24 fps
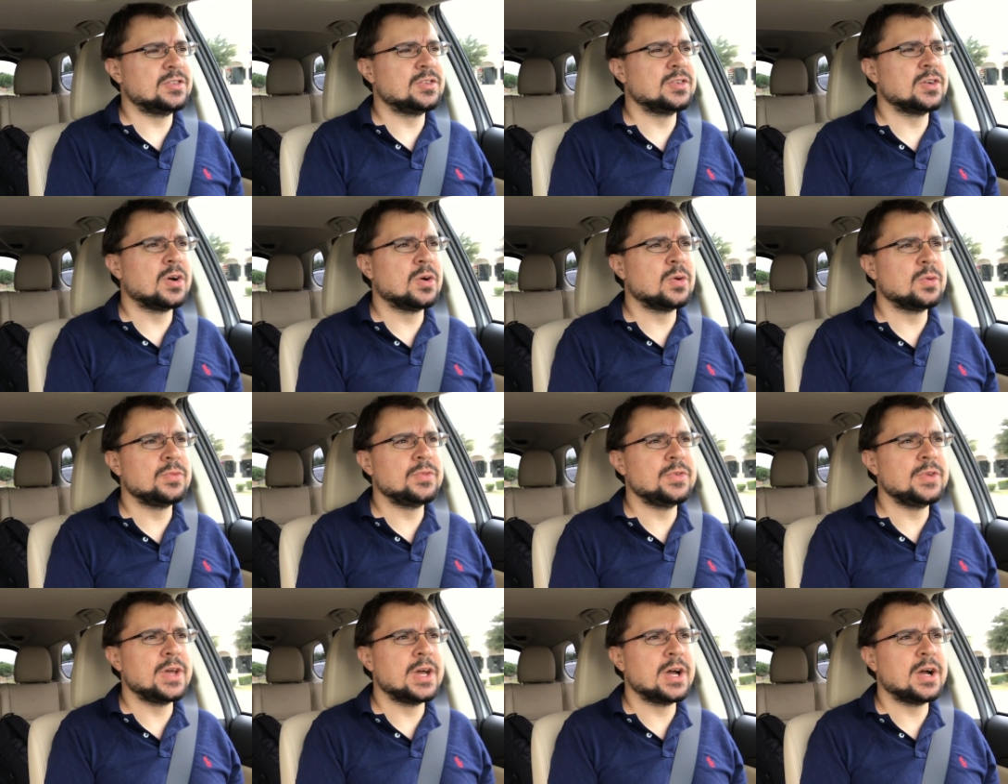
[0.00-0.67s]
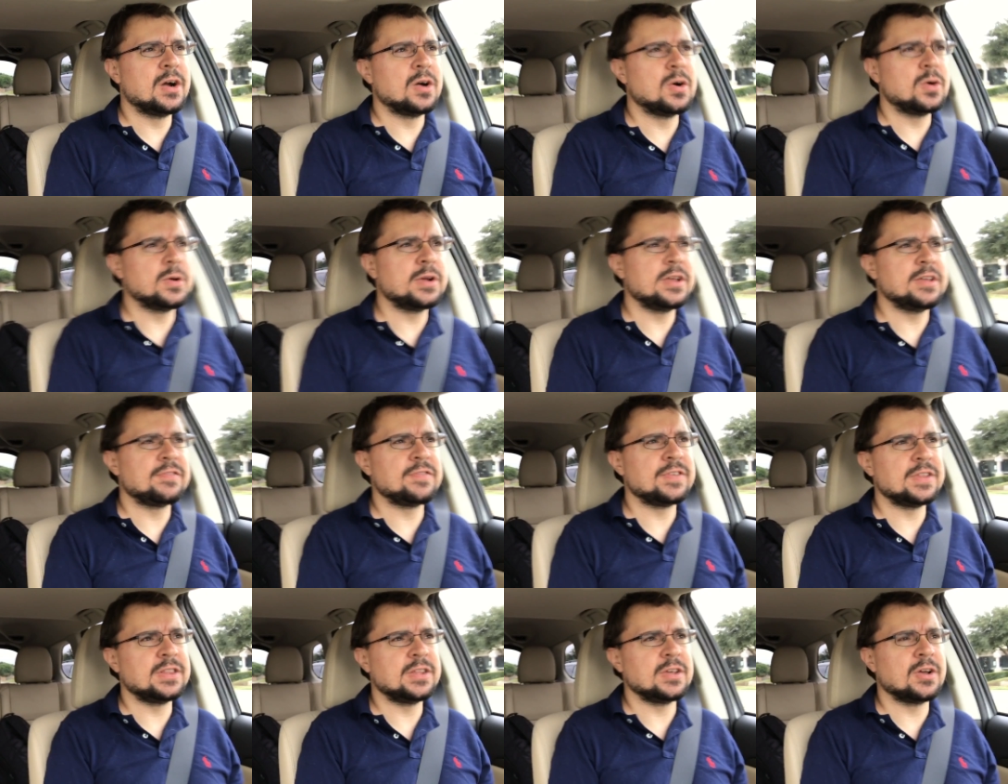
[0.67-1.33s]
don't know
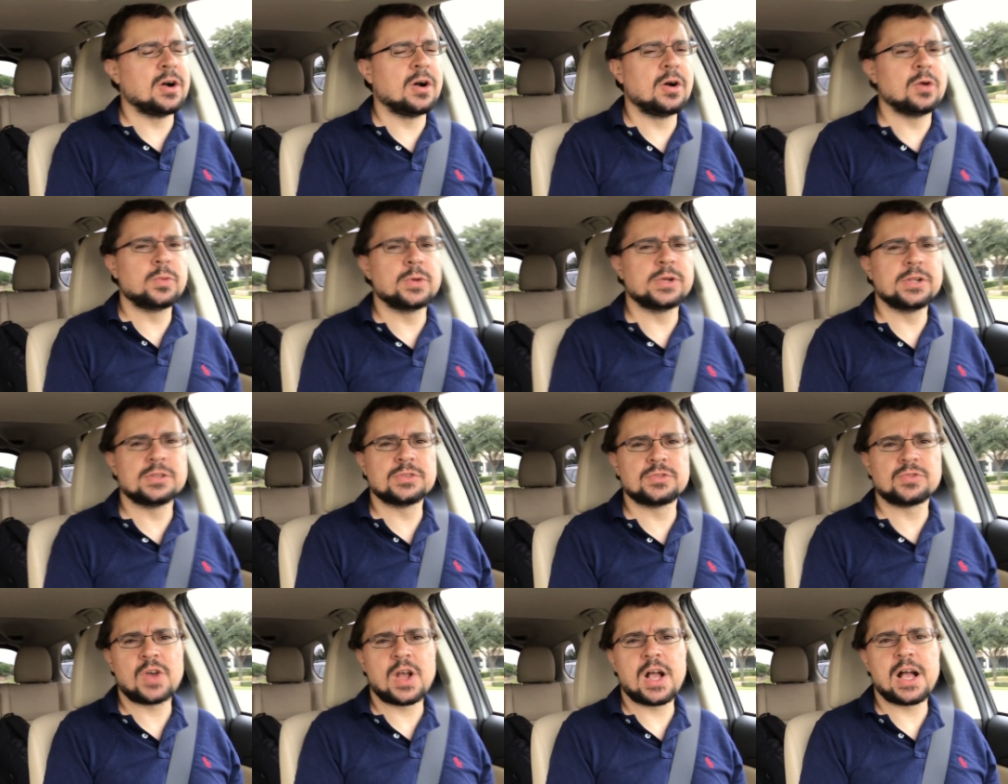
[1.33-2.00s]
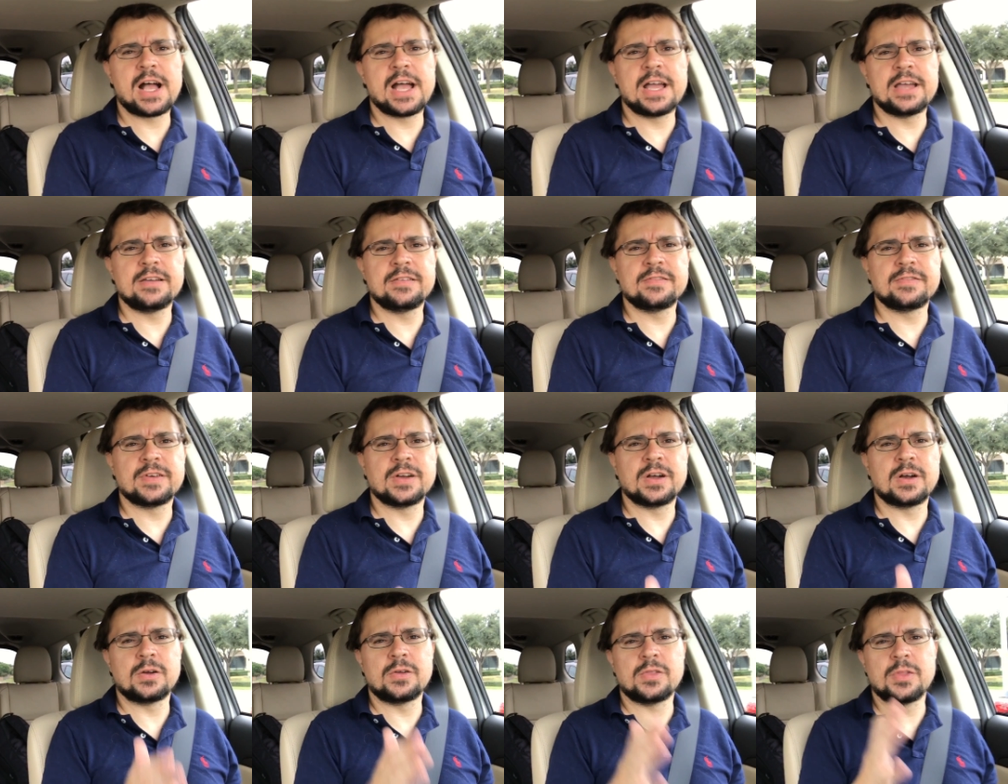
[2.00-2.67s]
if in the all-wheel drive
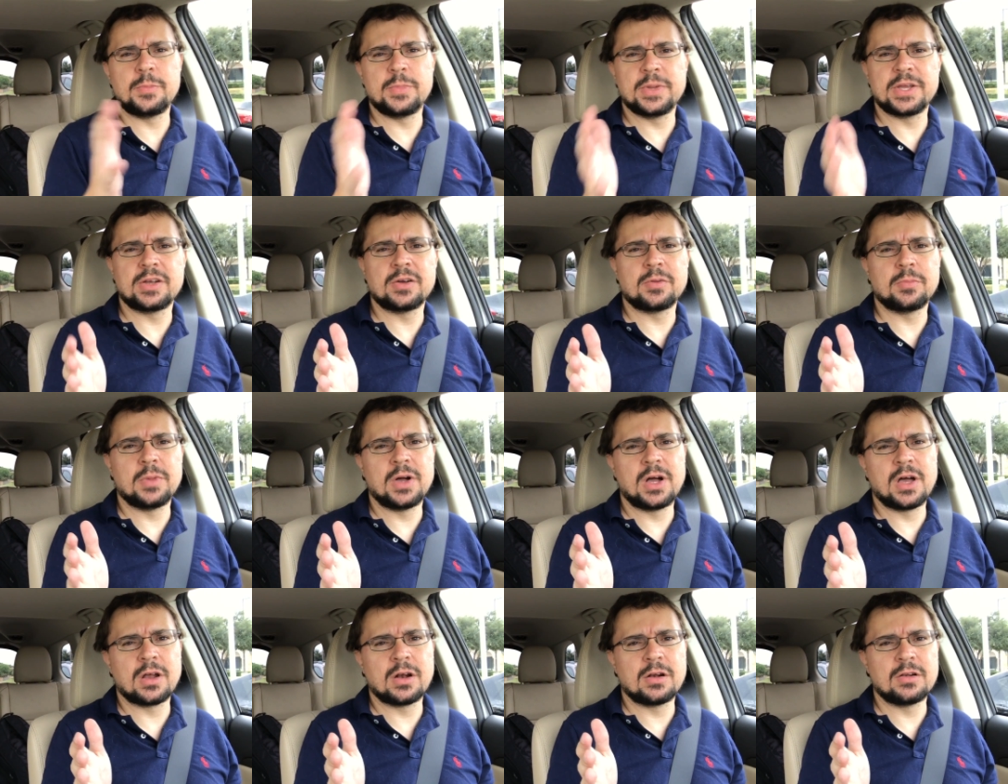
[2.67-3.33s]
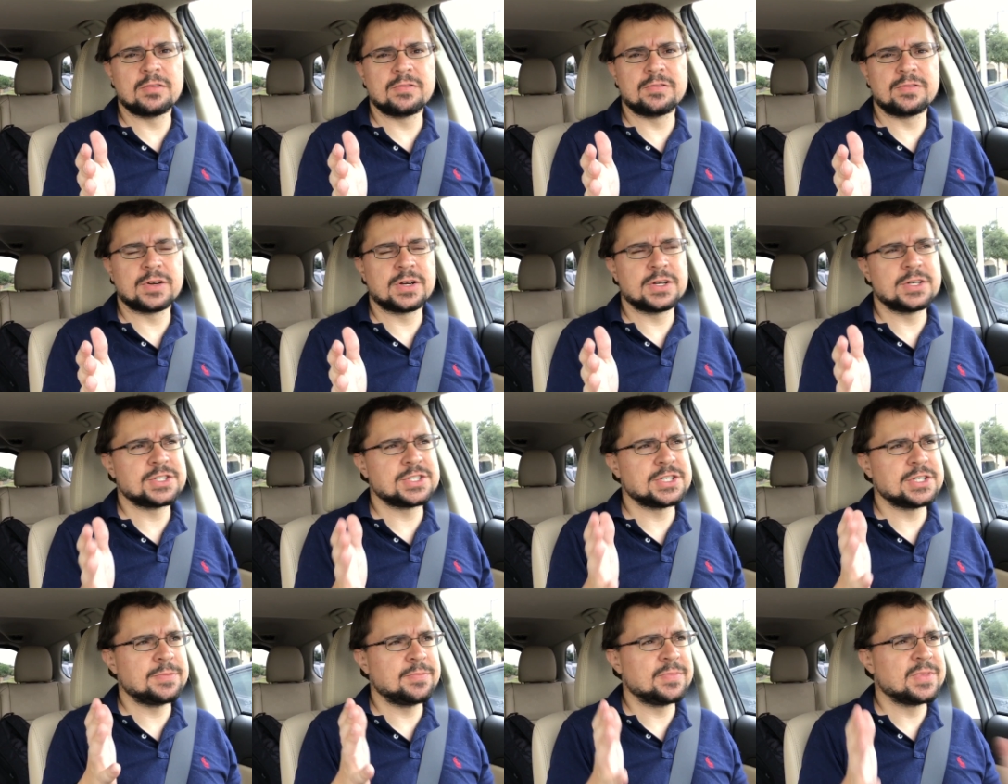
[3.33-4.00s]
or the bigger model
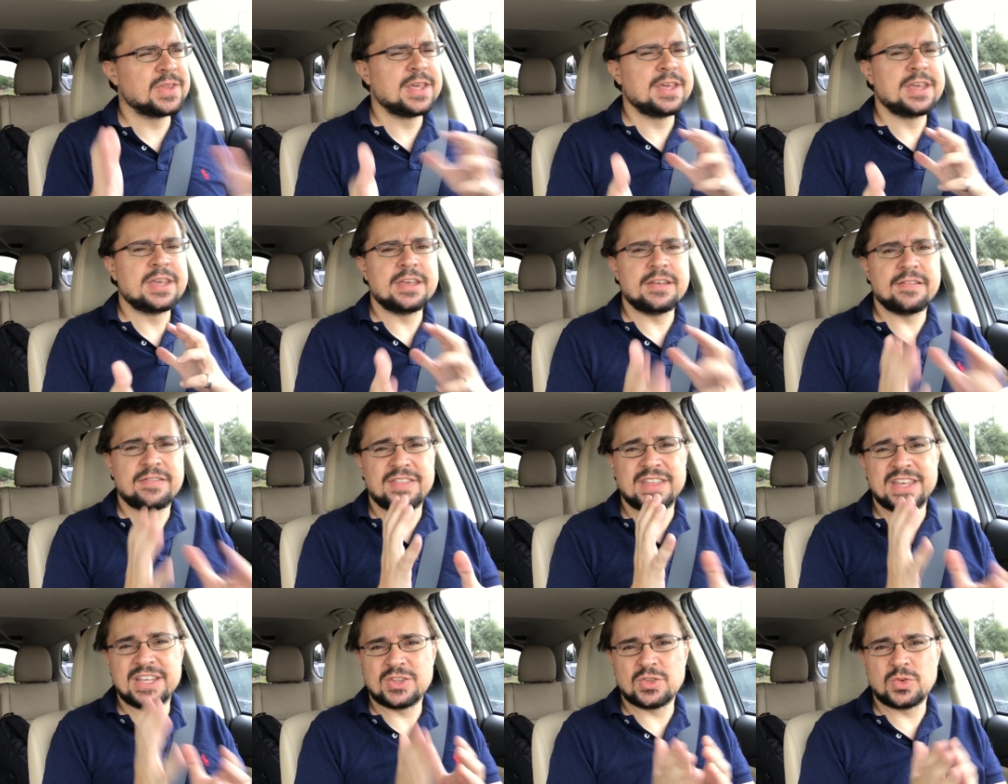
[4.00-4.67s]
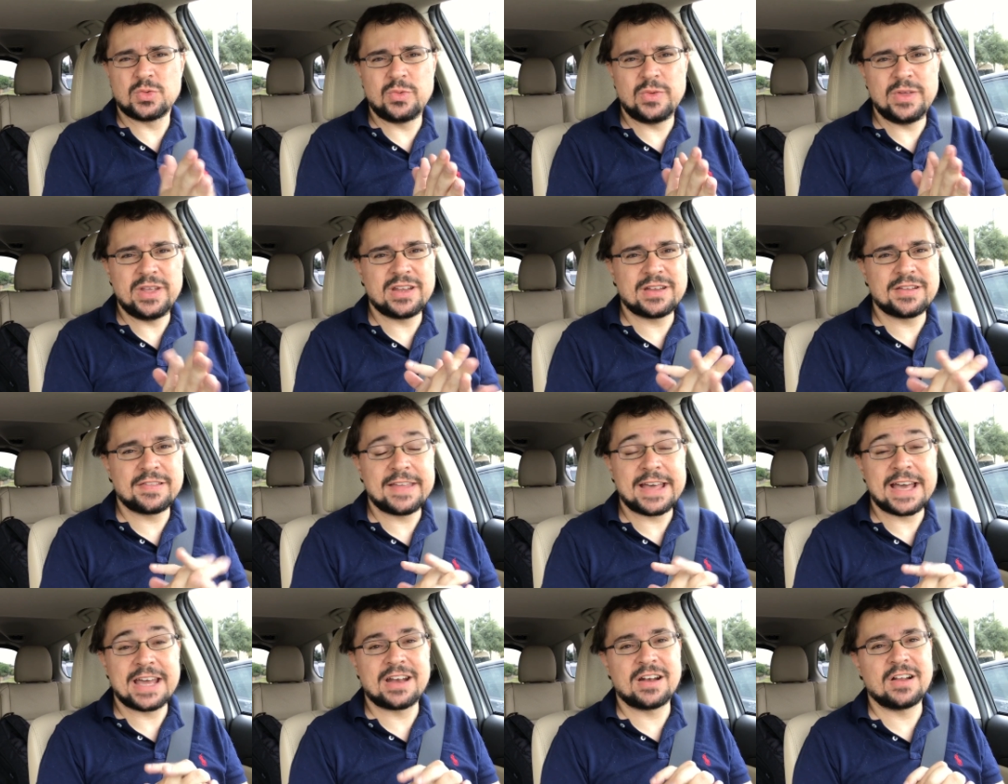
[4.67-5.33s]
version, if they tweaked
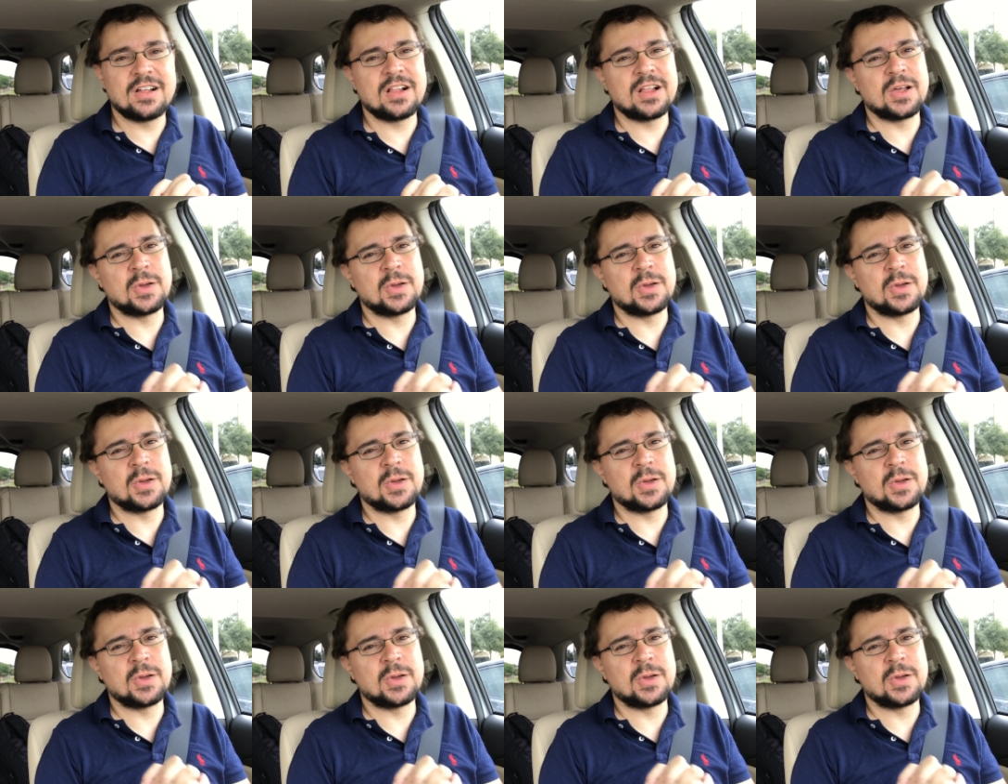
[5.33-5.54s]
that at all.